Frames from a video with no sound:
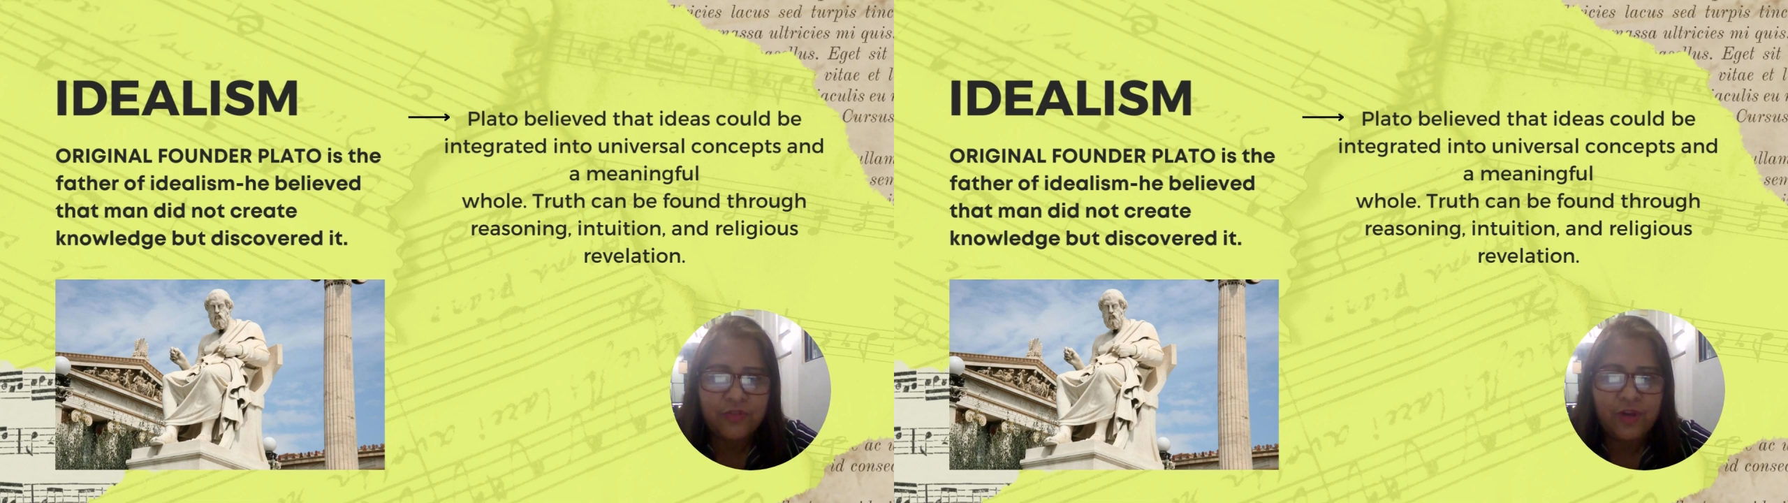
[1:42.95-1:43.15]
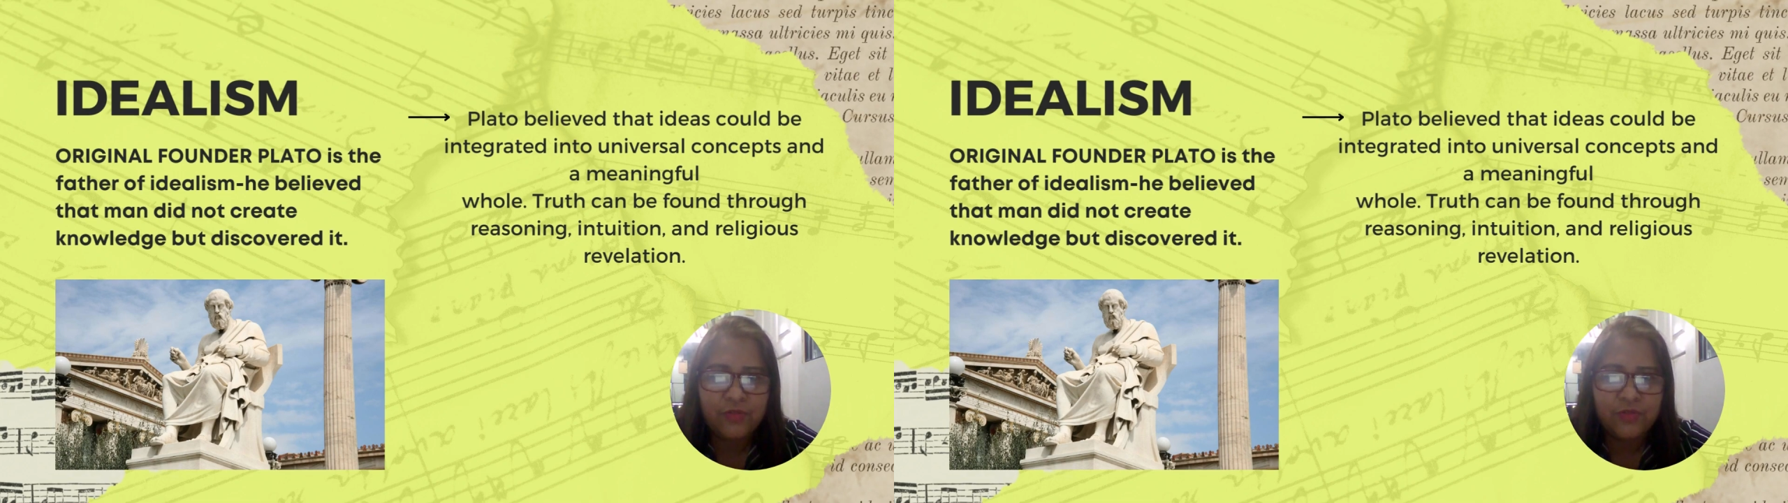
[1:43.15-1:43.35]

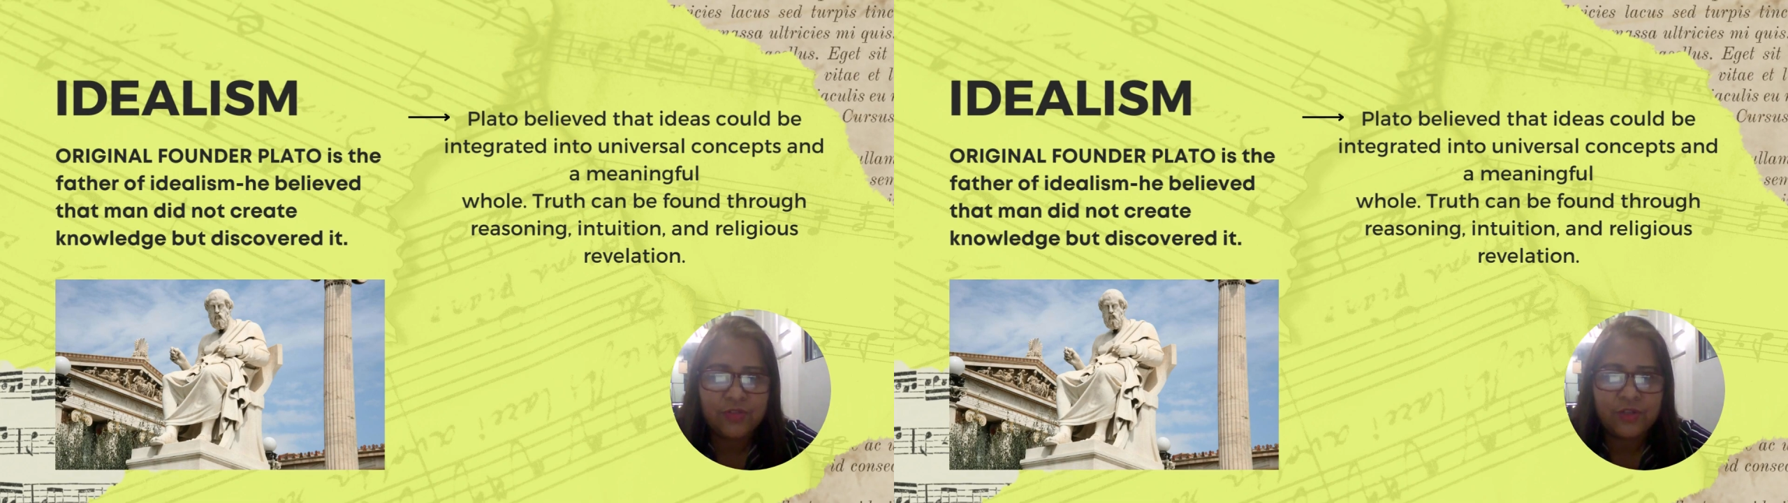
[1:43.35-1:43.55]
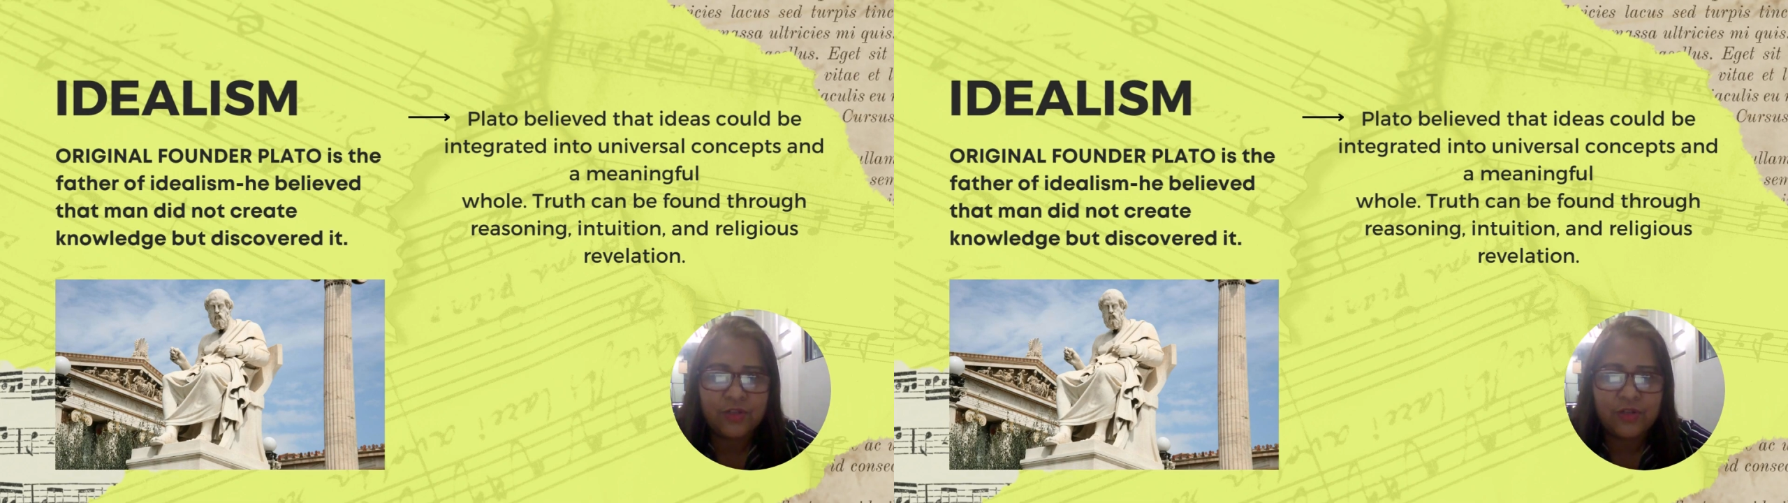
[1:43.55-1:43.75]

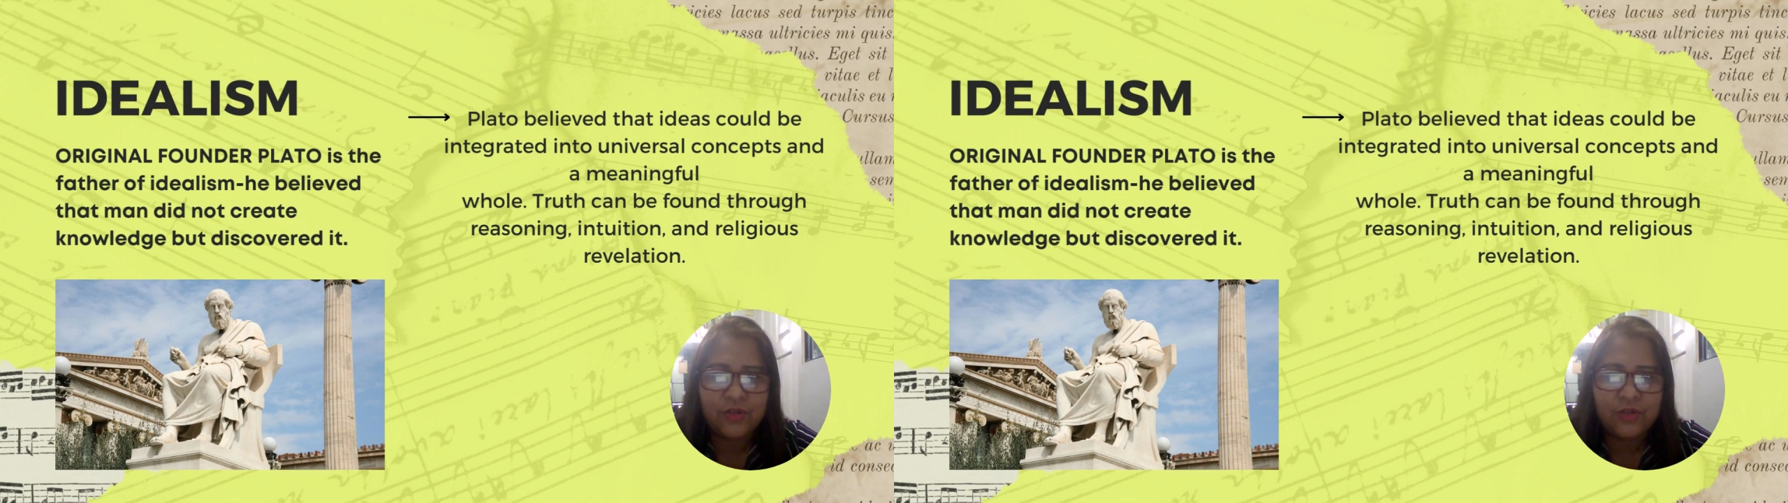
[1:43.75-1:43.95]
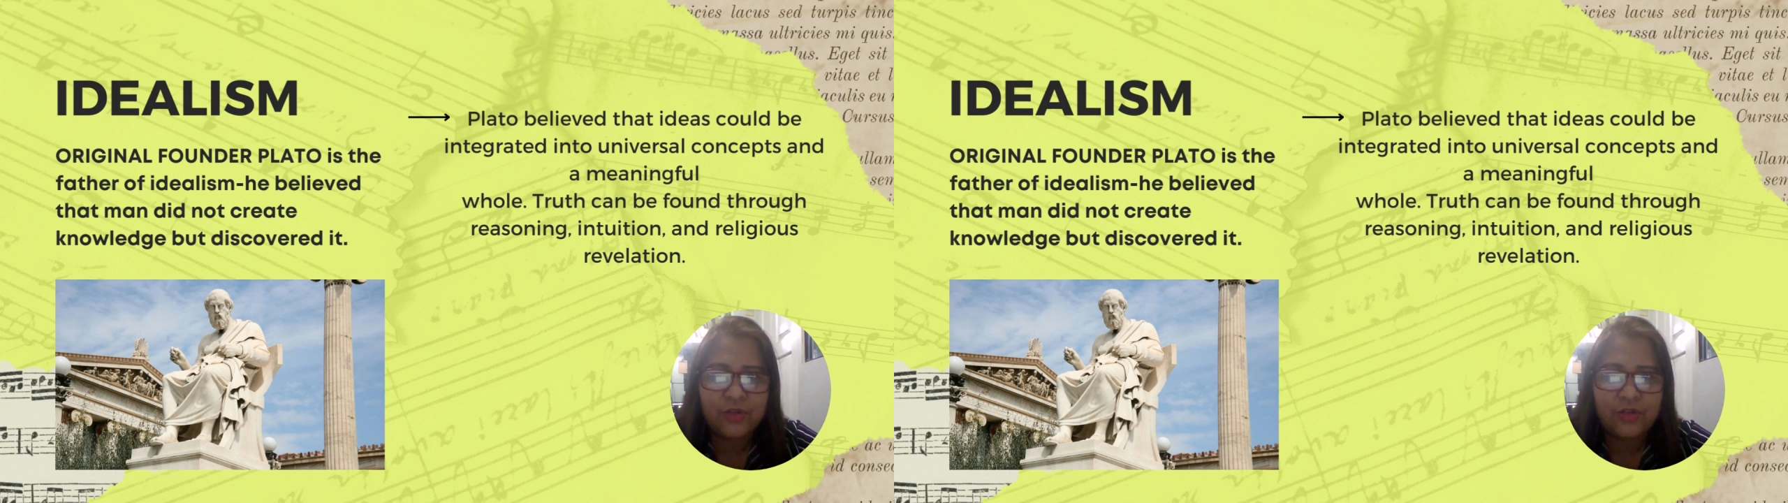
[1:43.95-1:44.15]

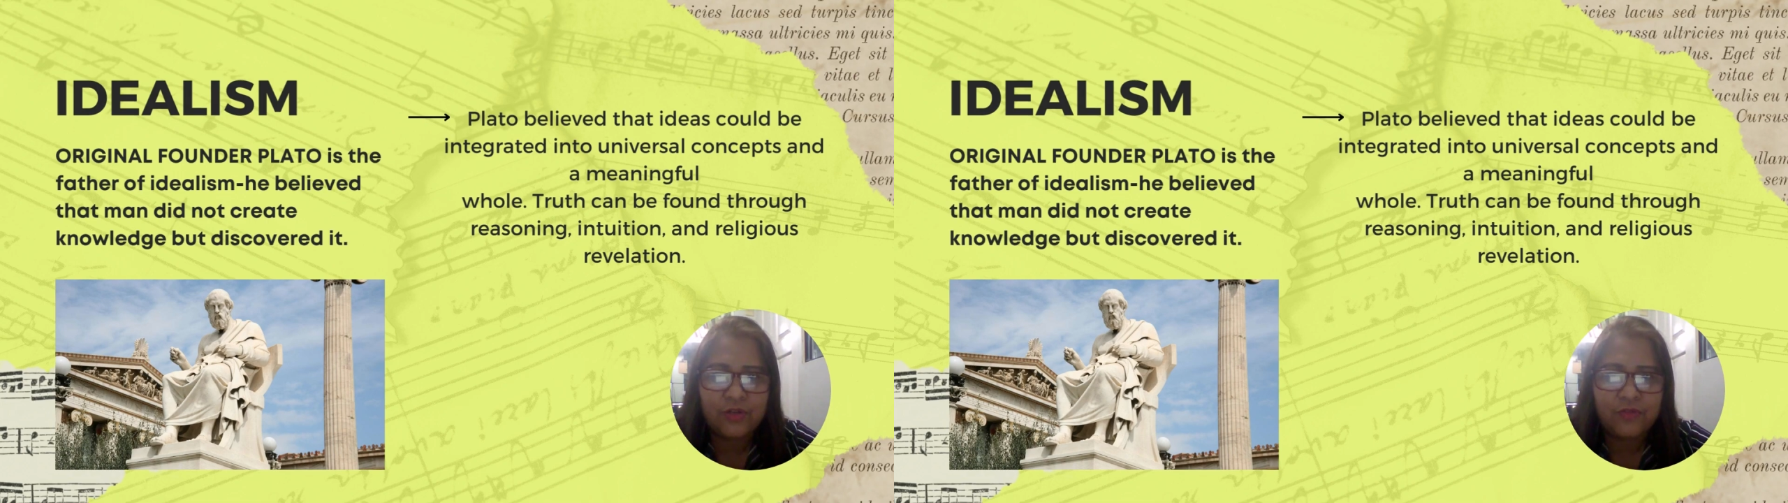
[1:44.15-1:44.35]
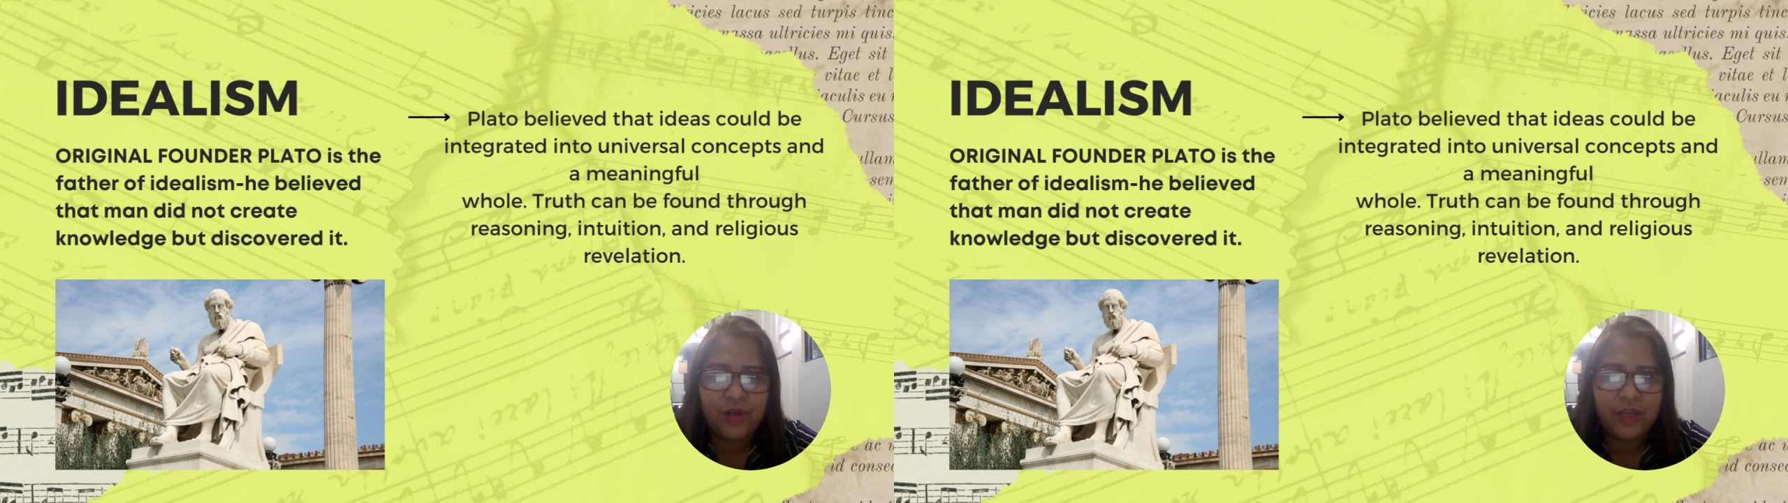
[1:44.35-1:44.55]
founder
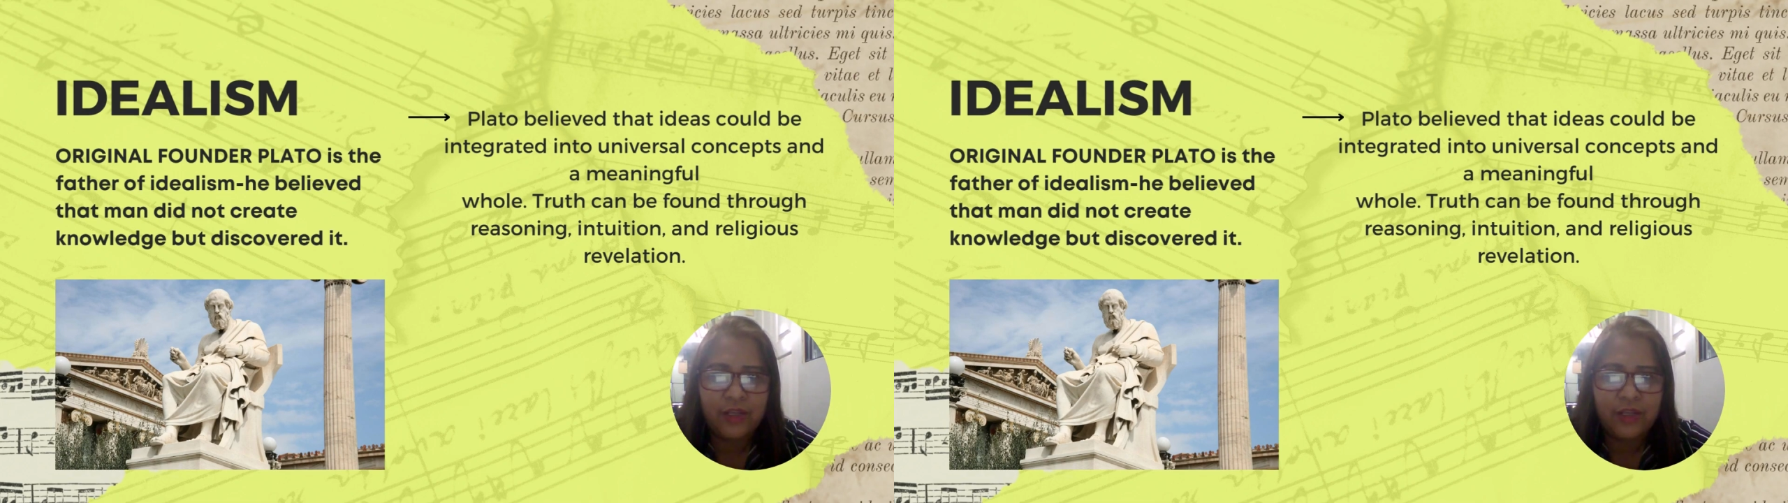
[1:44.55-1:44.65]
of